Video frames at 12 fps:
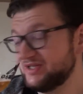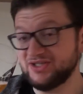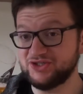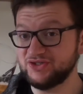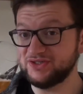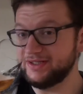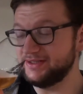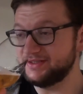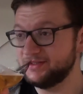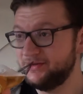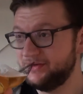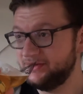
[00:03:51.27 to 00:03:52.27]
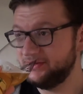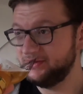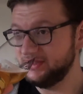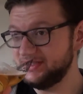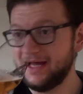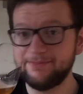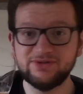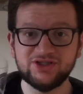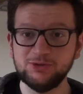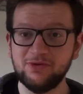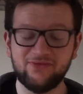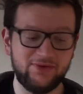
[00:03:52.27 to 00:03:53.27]
um, it just is. Yeah,
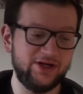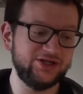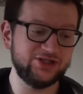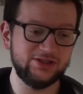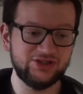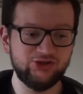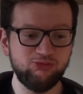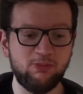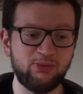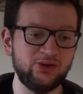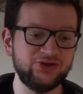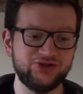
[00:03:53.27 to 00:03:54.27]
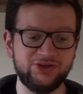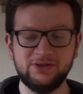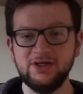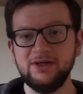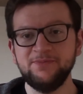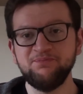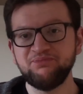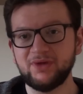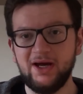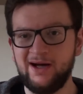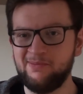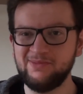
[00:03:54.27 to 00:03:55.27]
super fresh, super pungent.
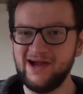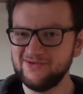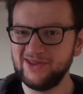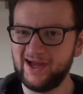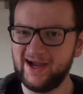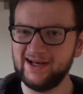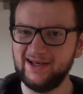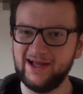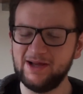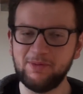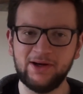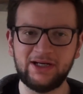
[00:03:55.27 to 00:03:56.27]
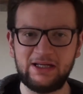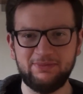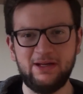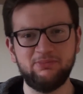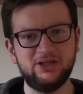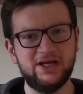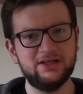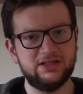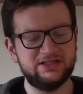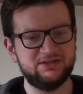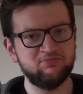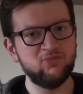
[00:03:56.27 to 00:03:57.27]
Um, everything I kind of like about an IPA, but it,
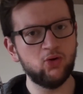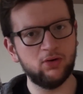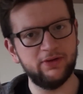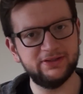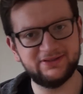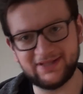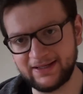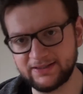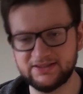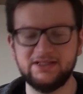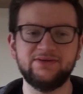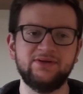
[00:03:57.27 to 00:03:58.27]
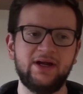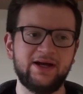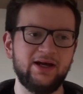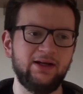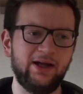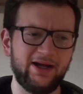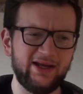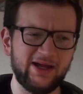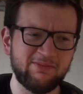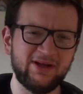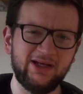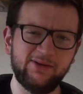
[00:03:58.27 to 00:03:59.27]
it's more on the dank side than I kind of like. I
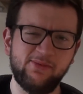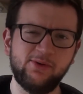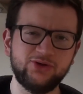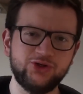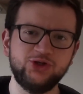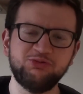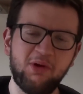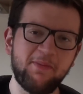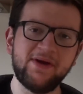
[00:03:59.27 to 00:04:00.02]
like mine a little more juice, but